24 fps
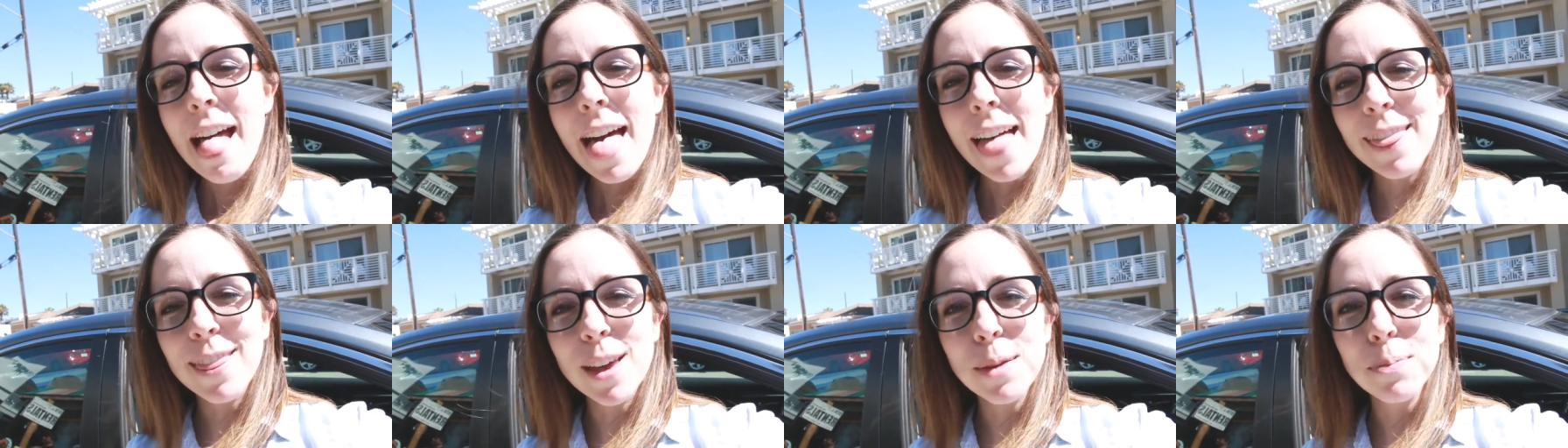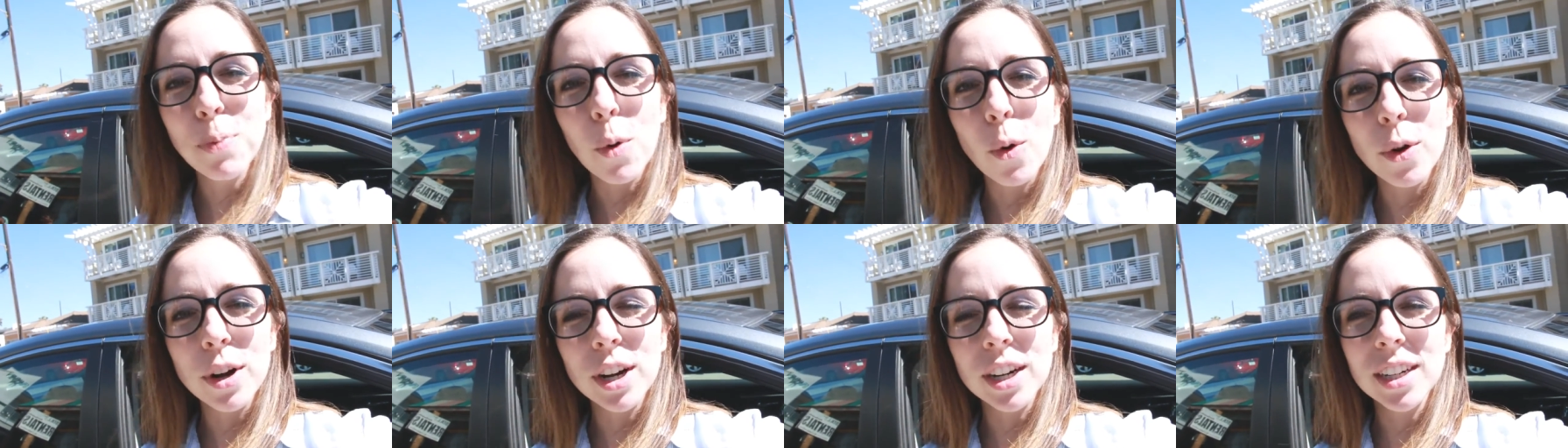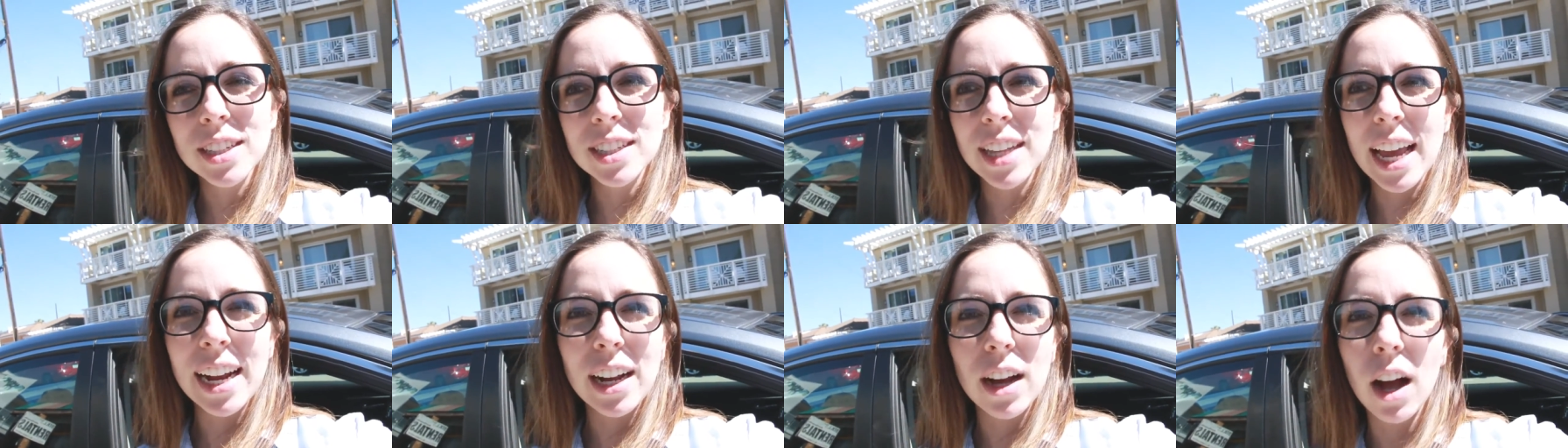And then
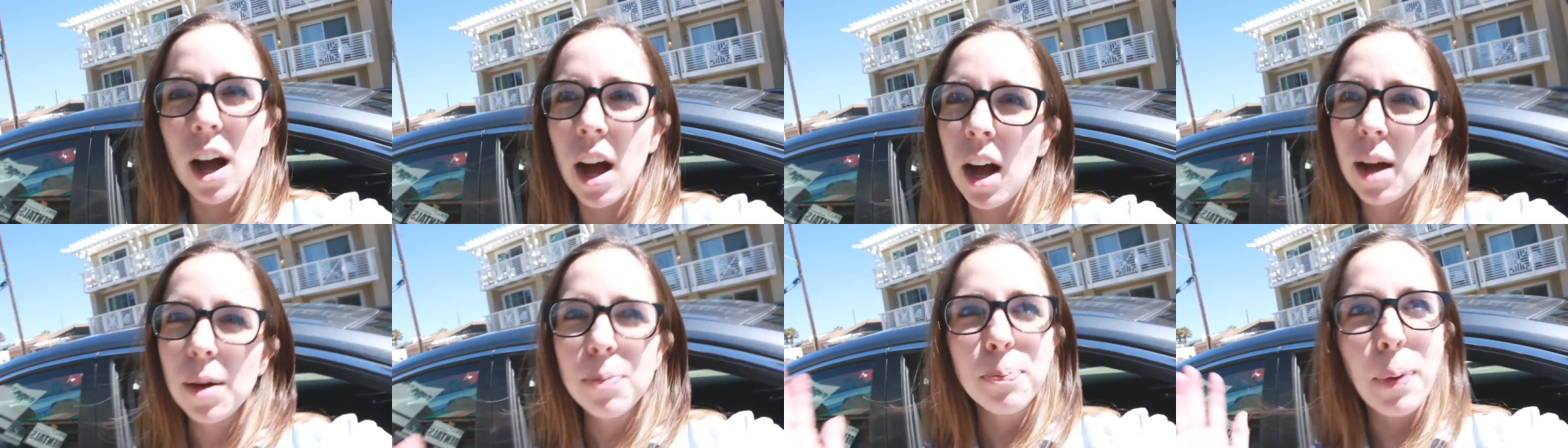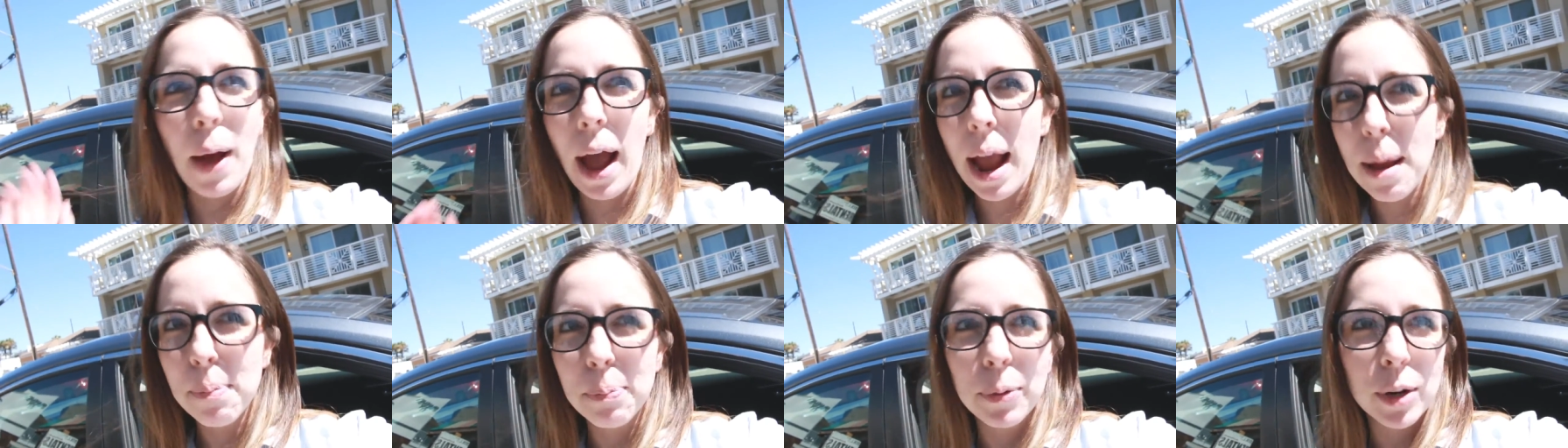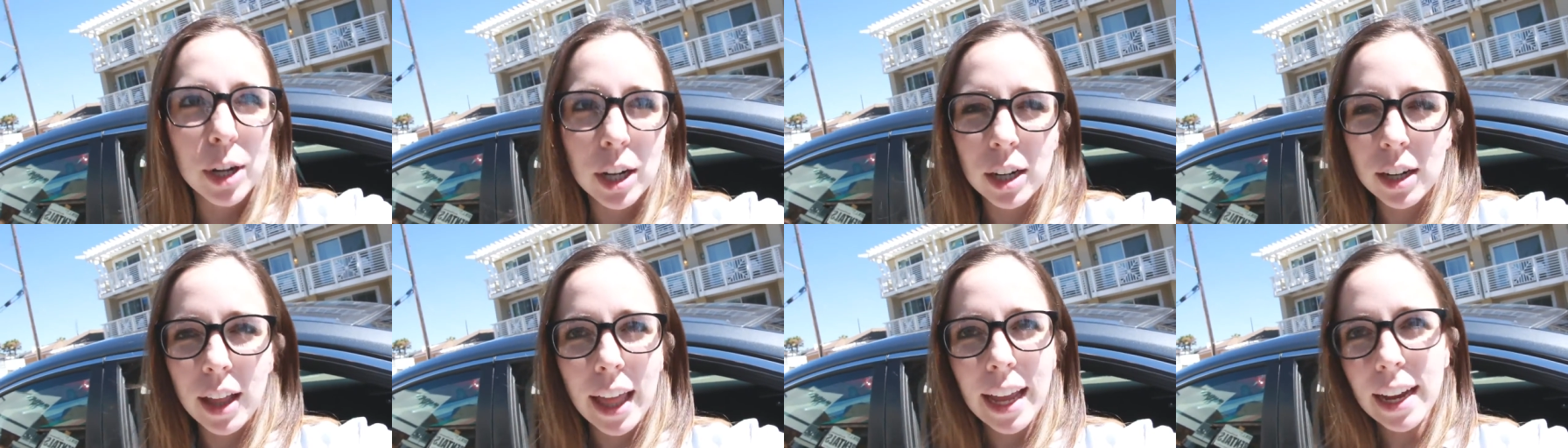Porter's like, oh,
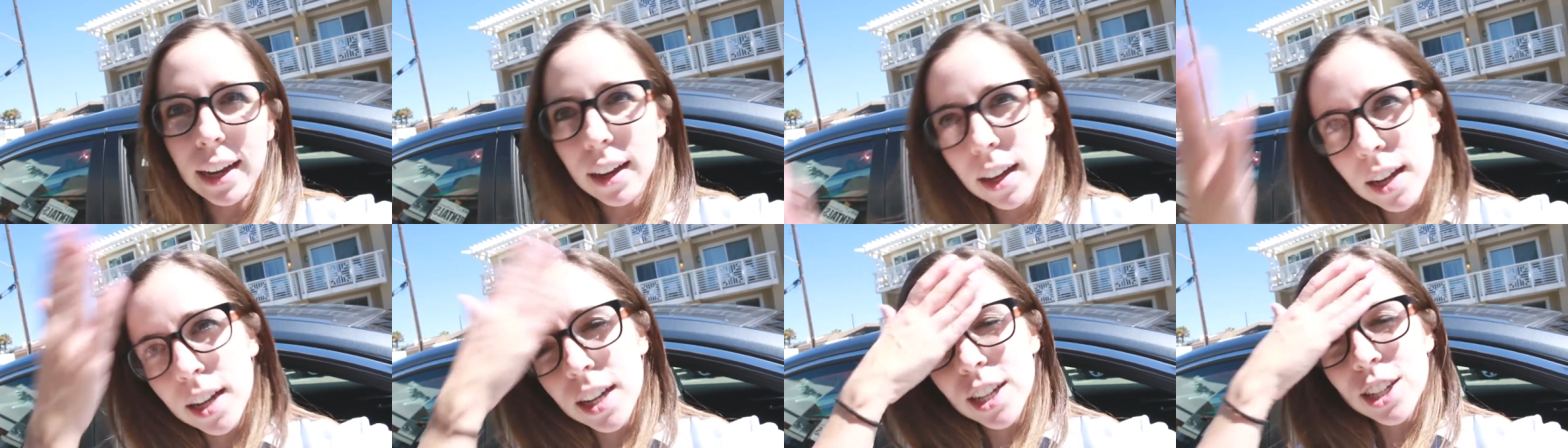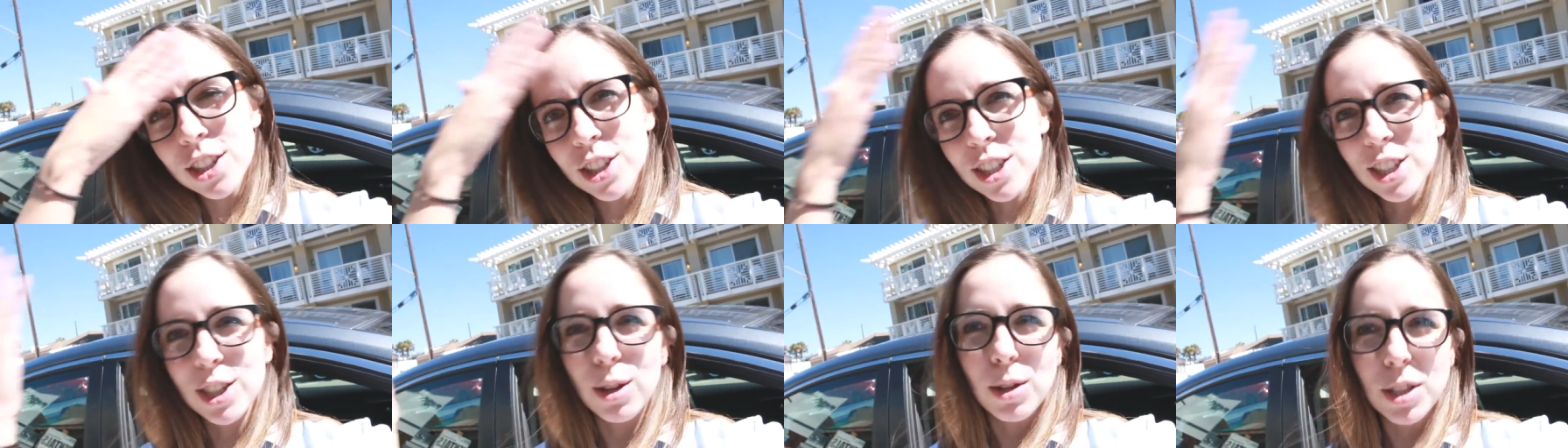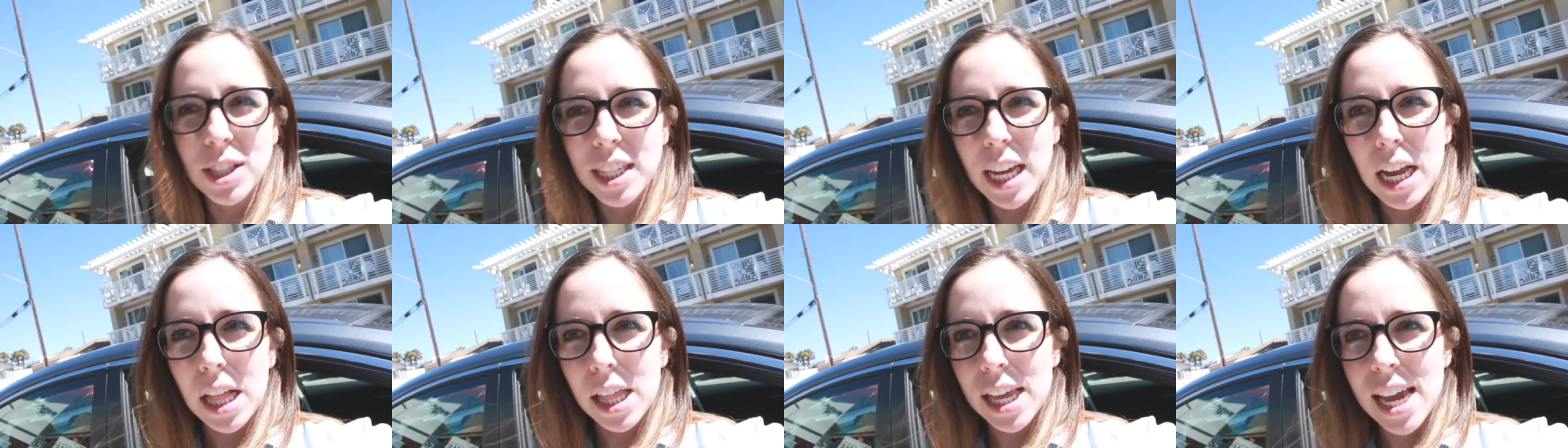Piper, like, she's so
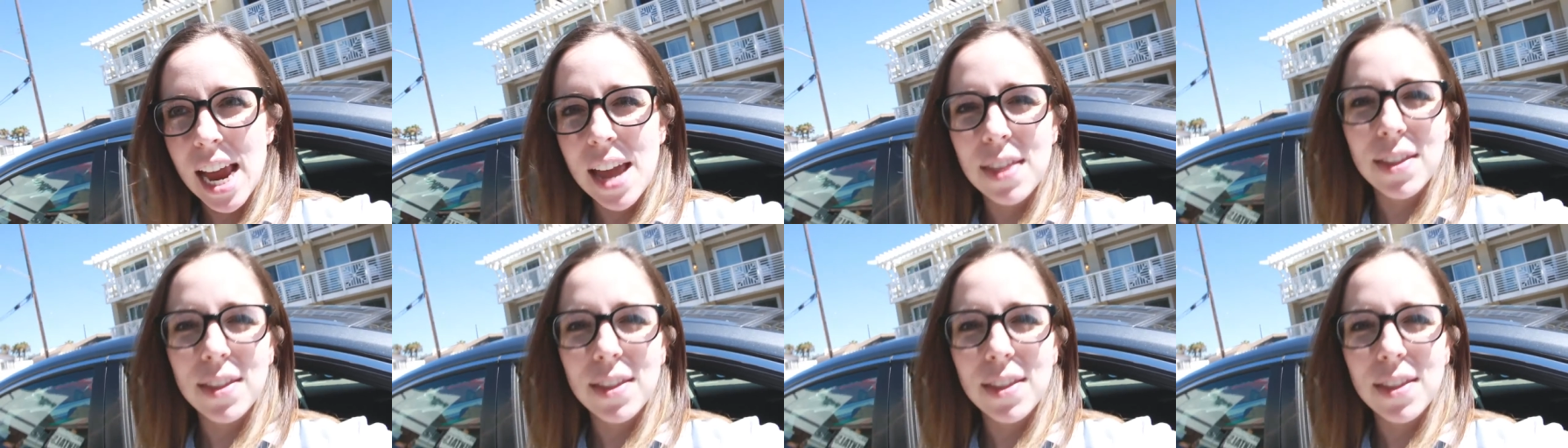silly.